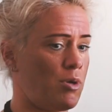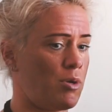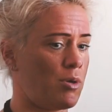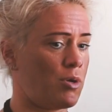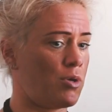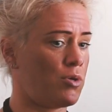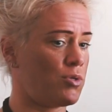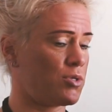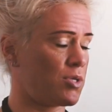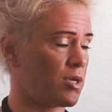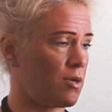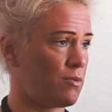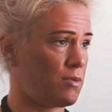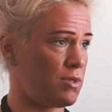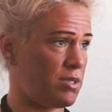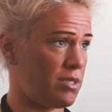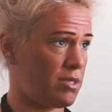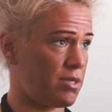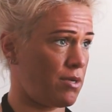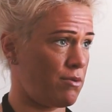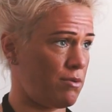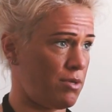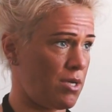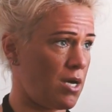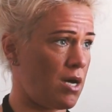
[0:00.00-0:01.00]
But because I was
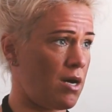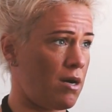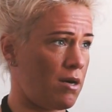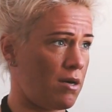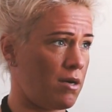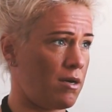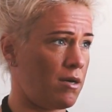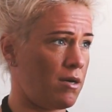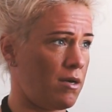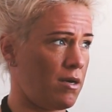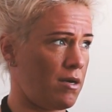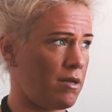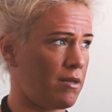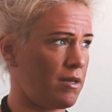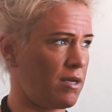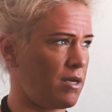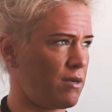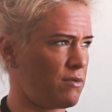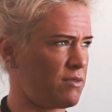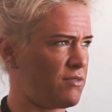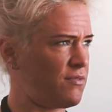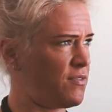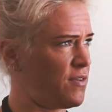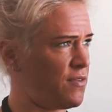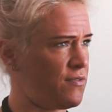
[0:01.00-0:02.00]
so young, I think
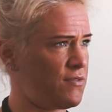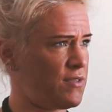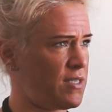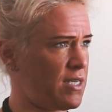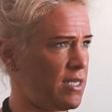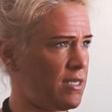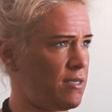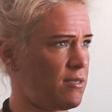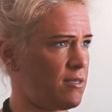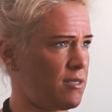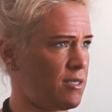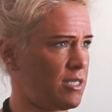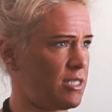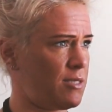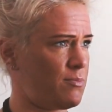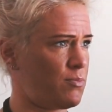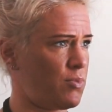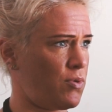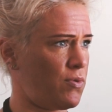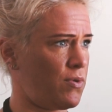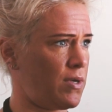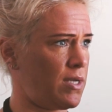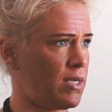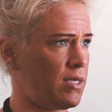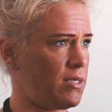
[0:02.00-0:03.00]
I was 15 at this
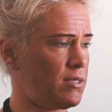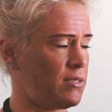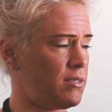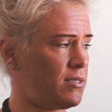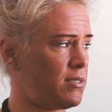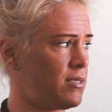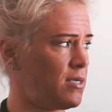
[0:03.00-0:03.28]
point,